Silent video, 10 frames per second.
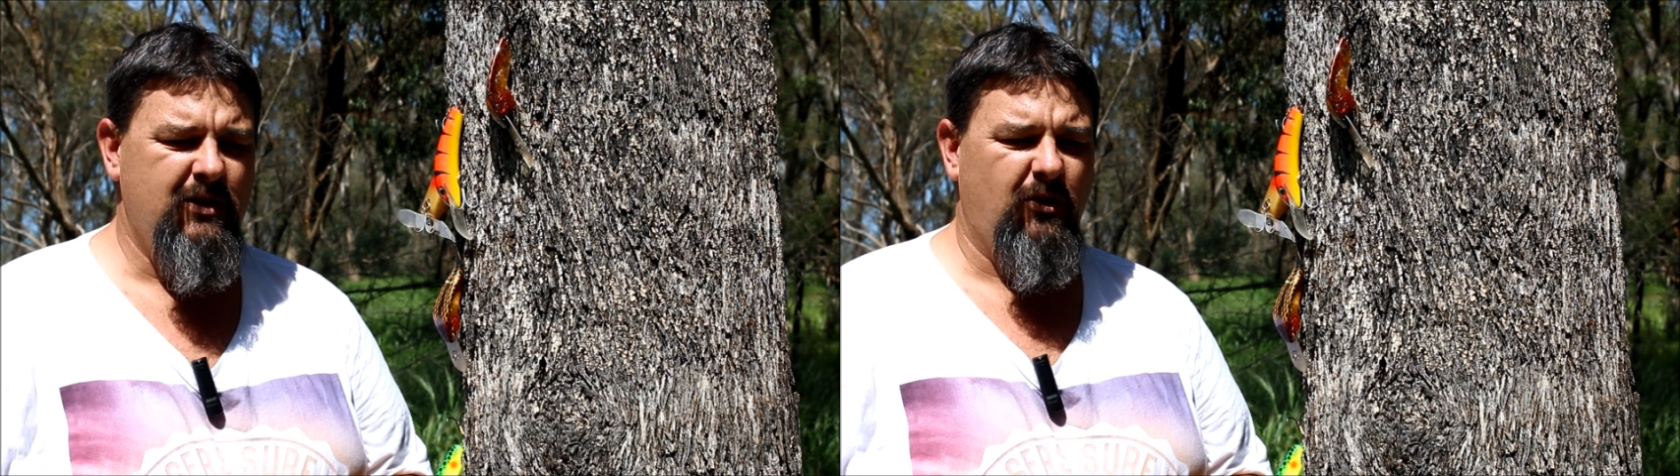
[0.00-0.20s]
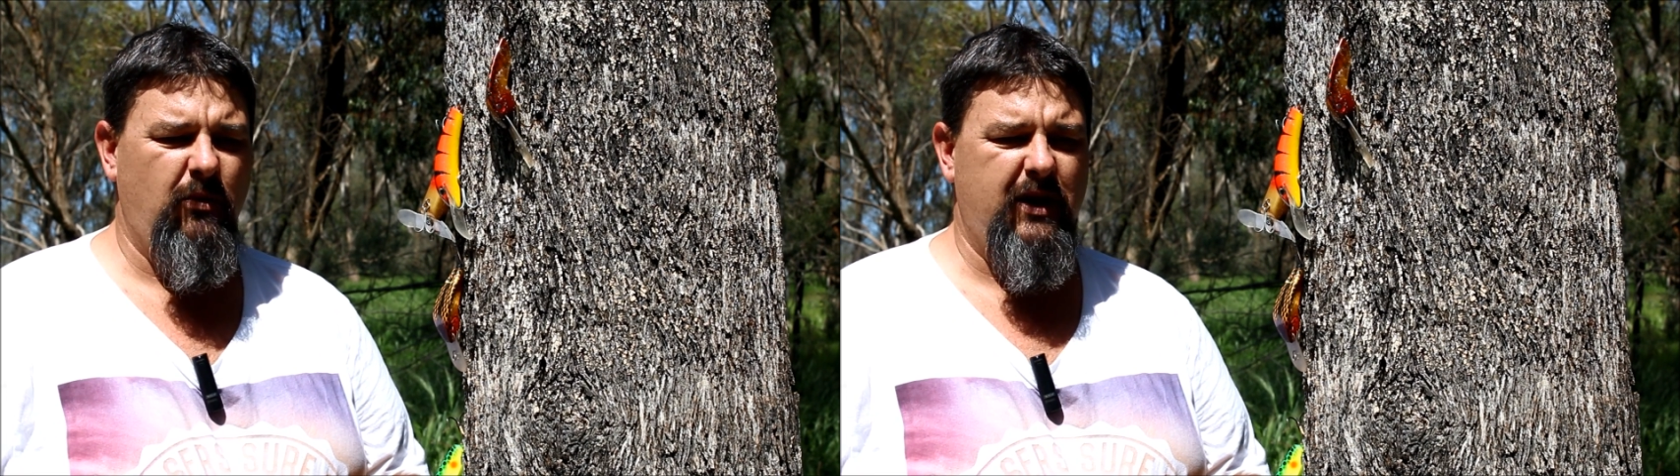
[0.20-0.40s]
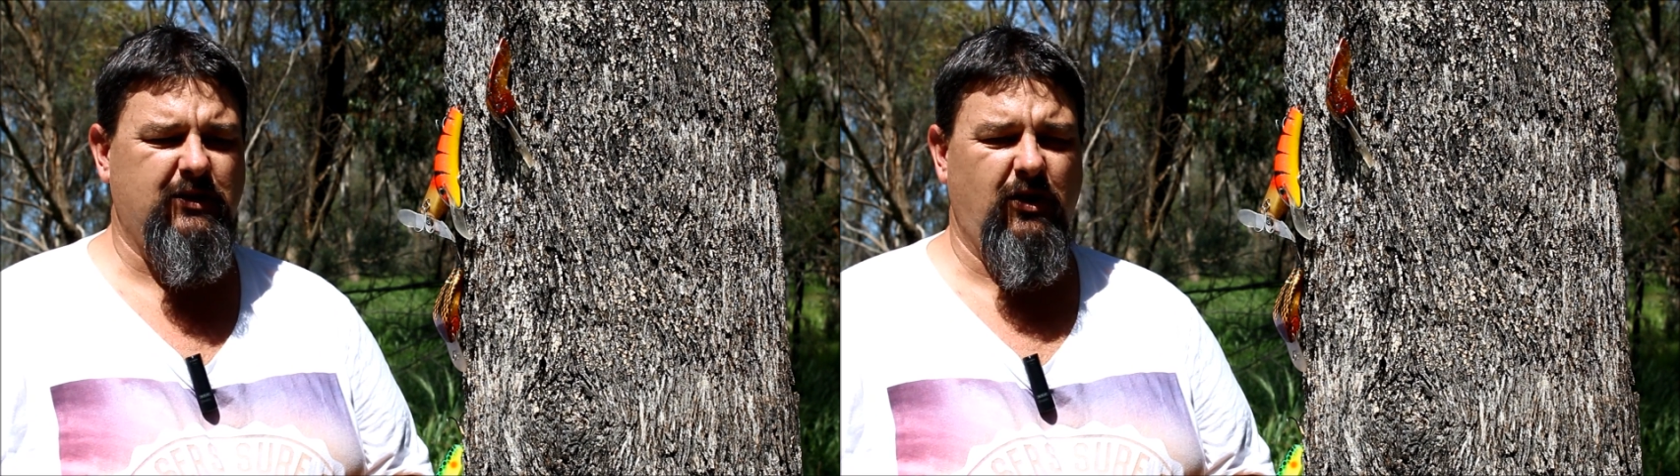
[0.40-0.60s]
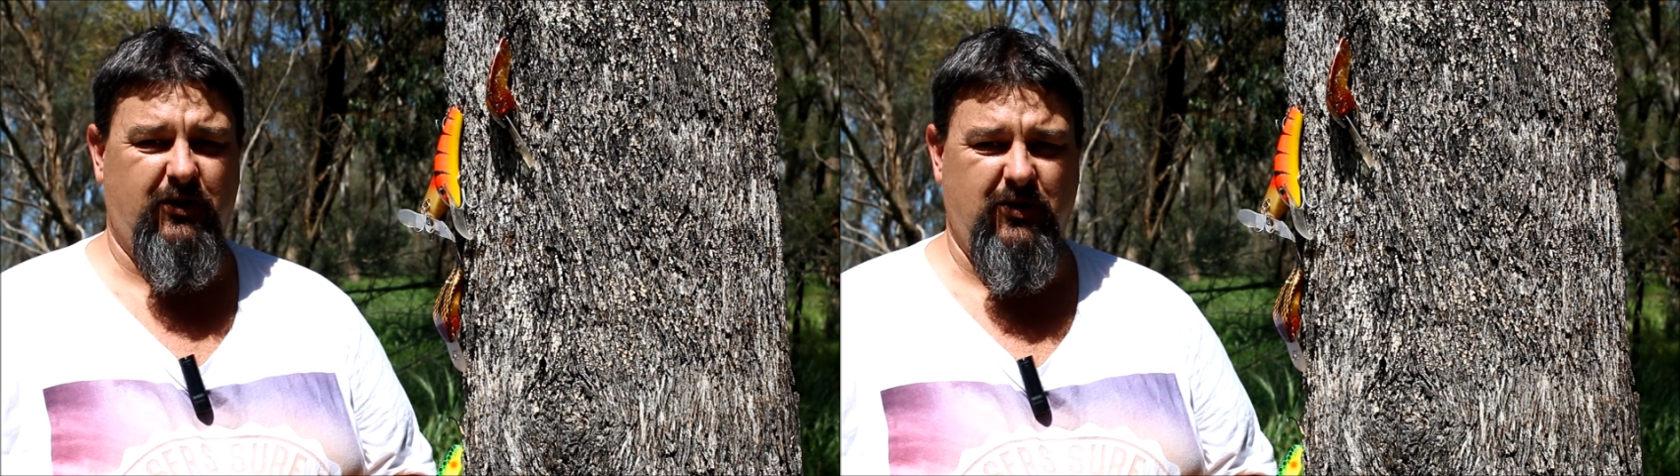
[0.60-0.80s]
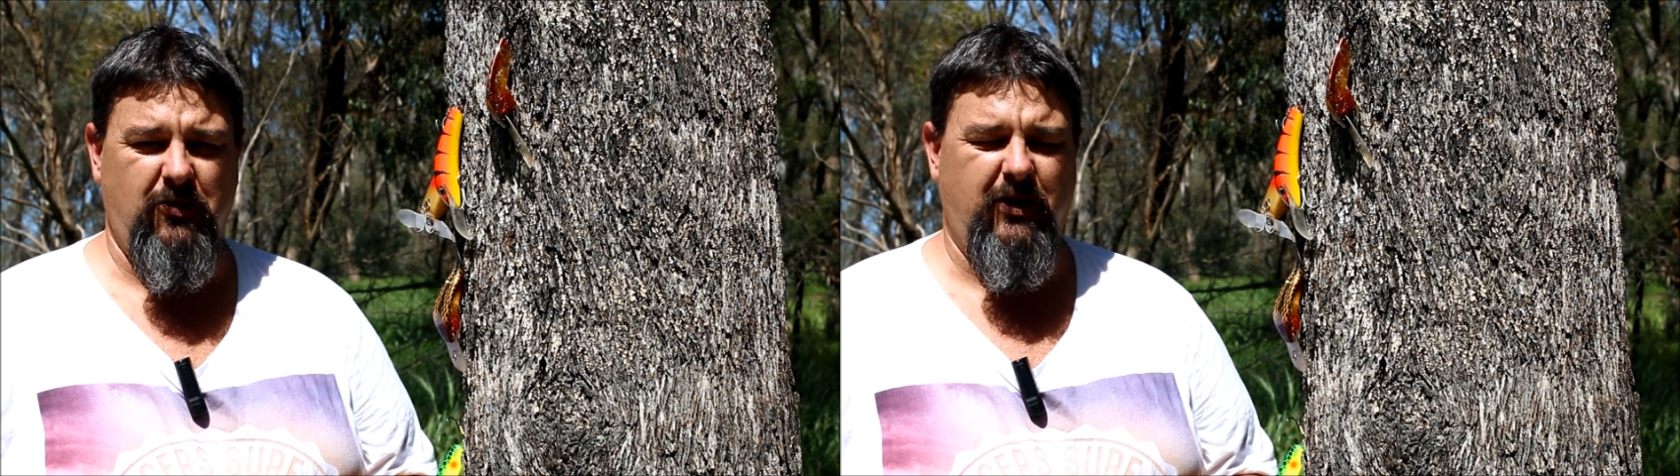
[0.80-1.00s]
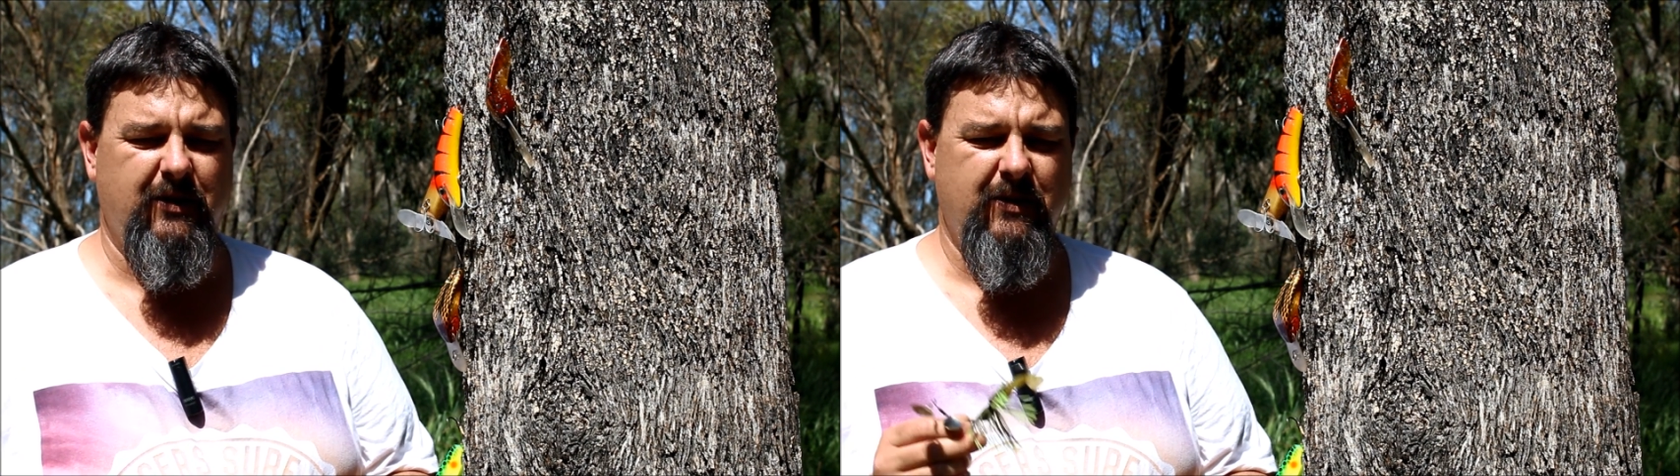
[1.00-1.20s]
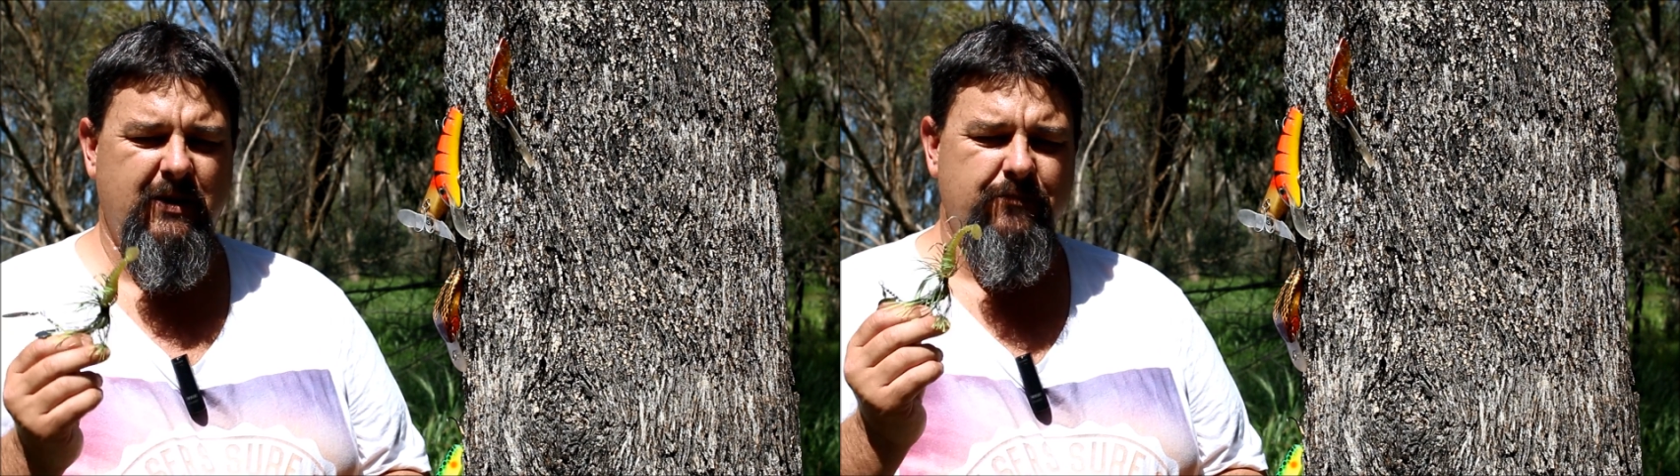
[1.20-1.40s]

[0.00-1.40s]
or when it's not dirty.